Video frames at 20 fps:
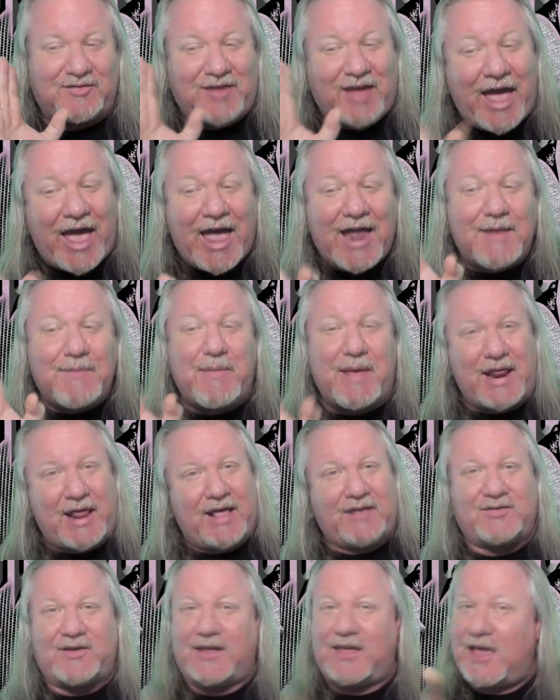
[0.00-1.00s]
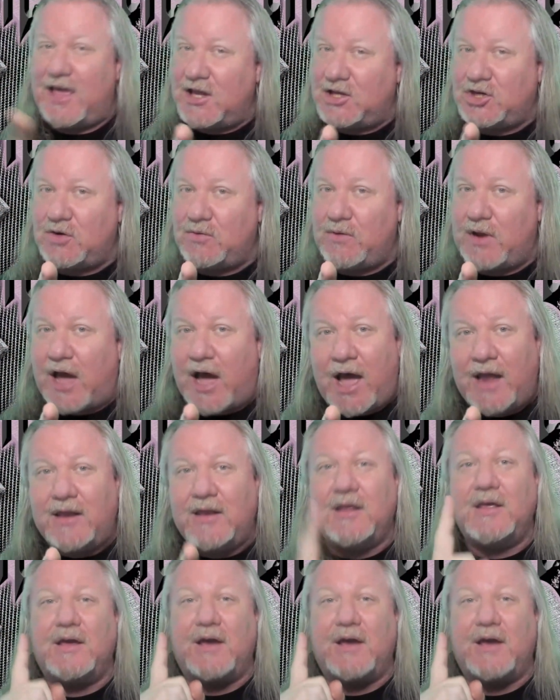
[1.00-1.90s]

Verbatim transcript: 10 minutes, I kid you not,